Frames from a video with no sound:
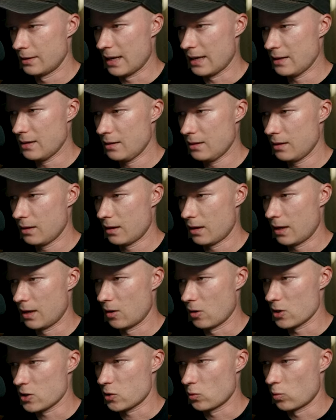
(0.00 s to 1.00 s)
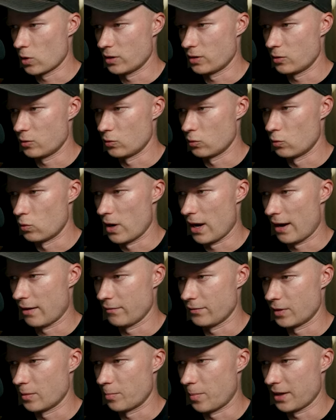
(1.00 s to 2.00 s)
Then I also want to
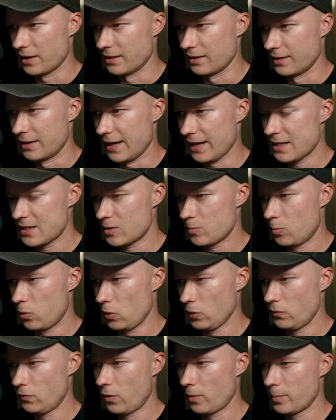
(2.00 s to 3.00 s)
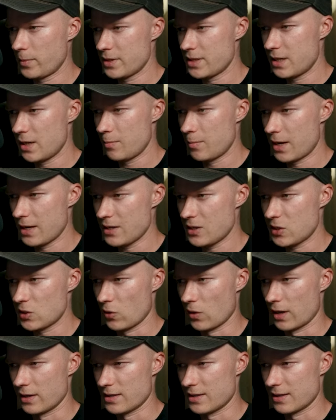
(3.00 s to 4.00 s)
have the button text pulled from the CMS,
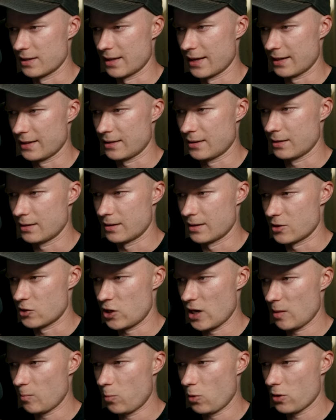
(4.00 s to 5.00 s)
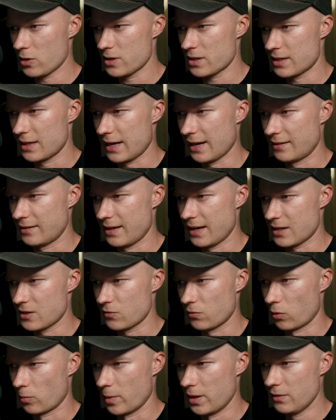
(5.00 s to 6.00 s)
so I select this checkbox, get
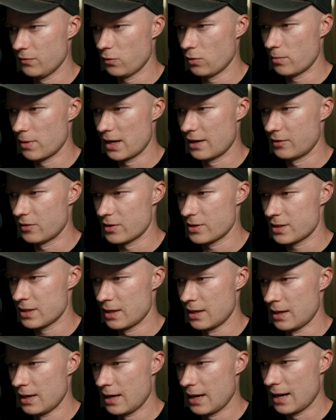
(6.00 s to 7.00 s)
text from info banners,